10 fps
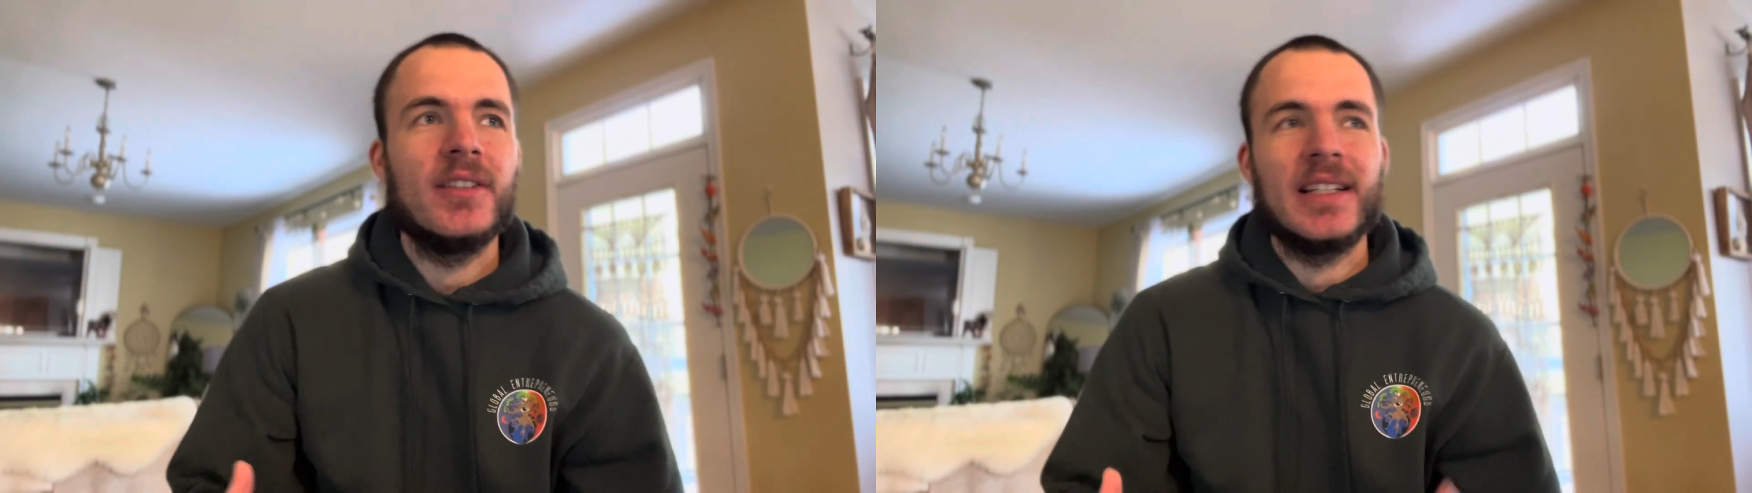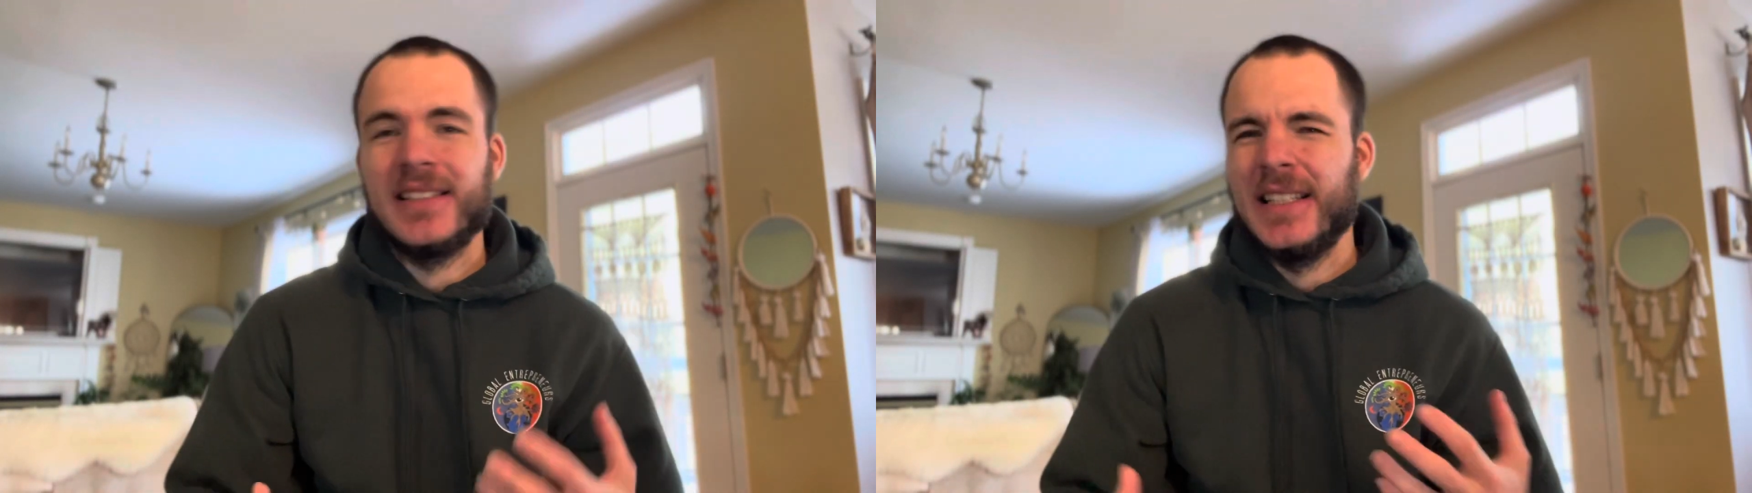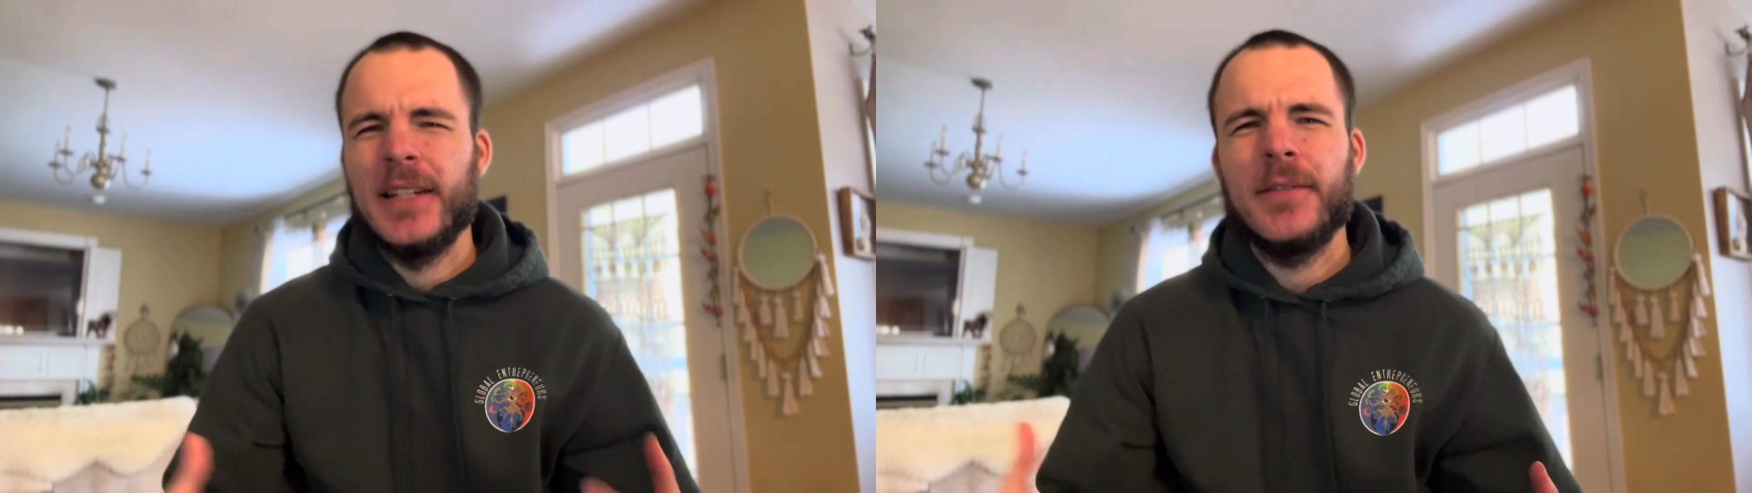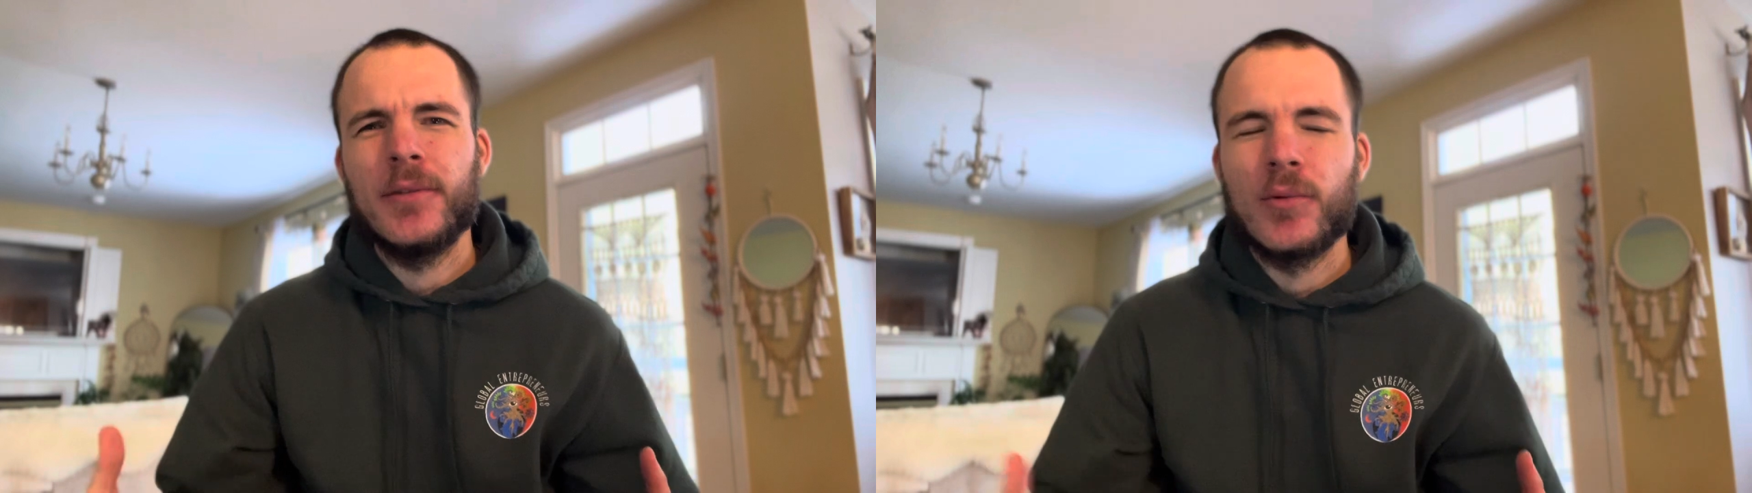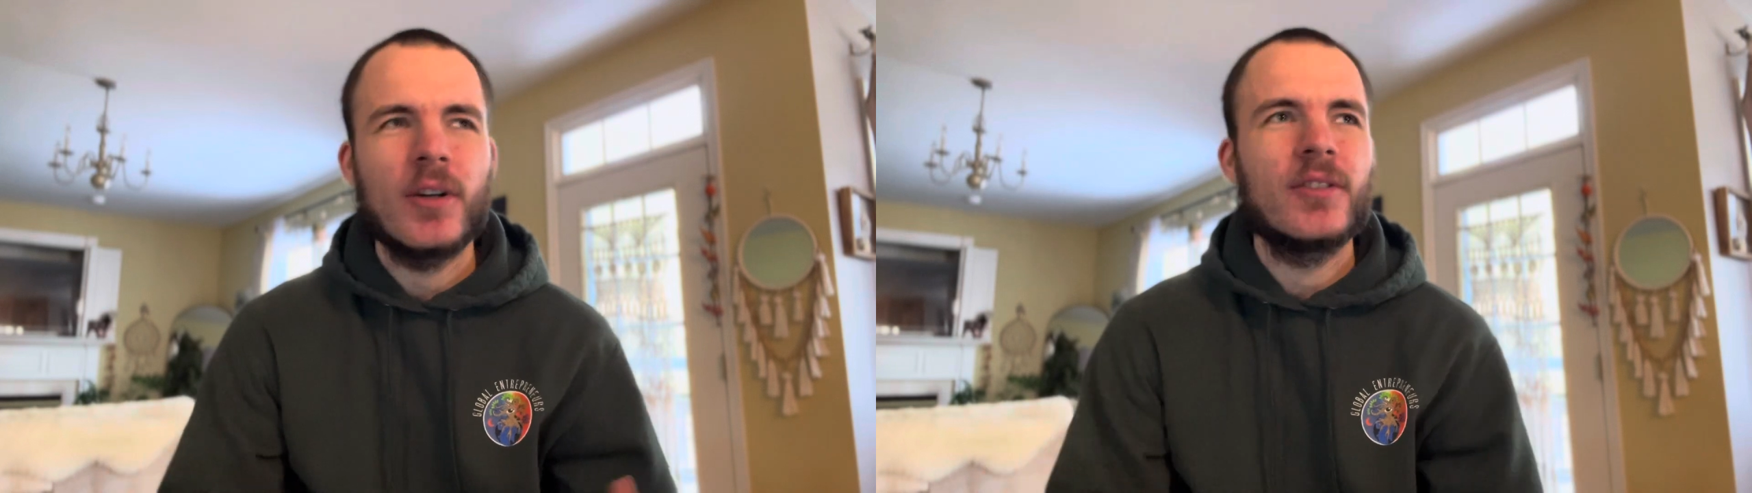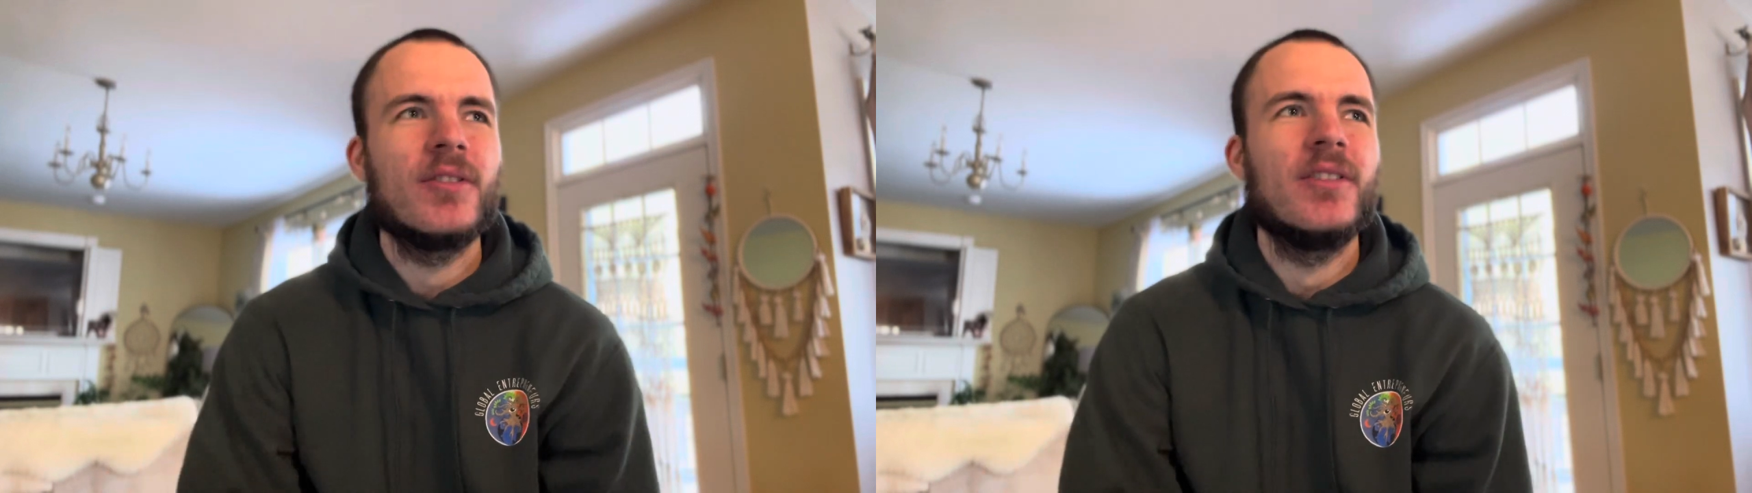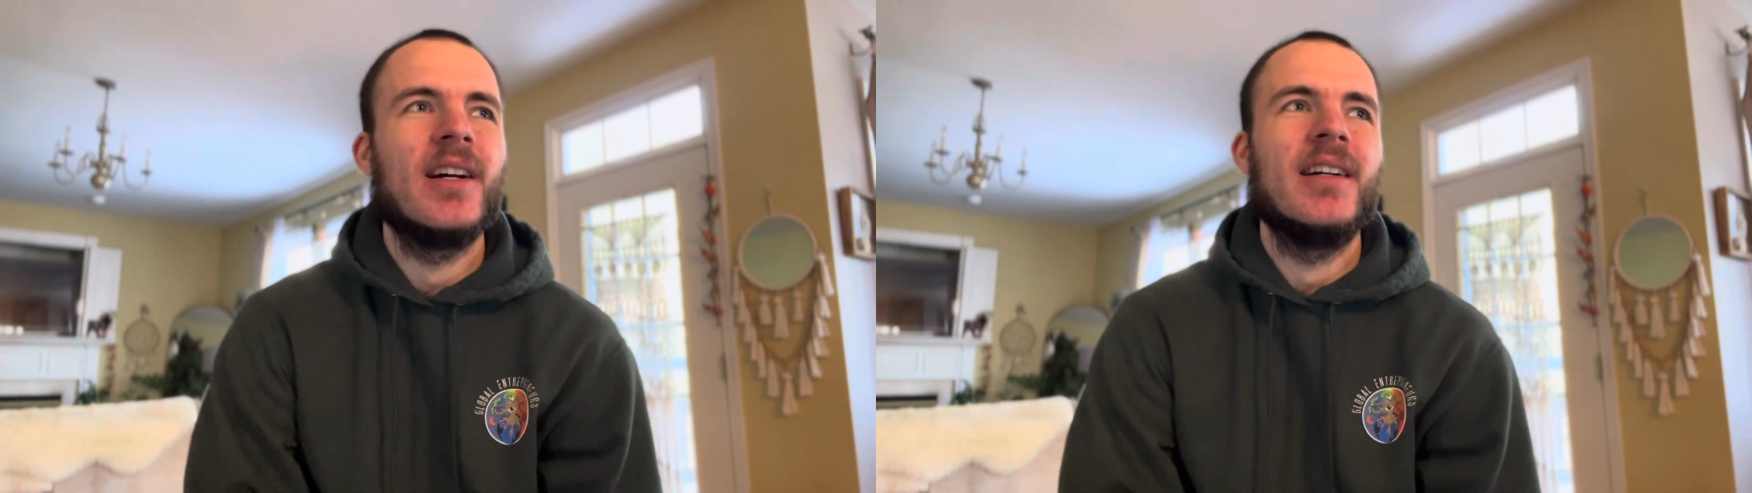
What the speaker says: like see if it works or not.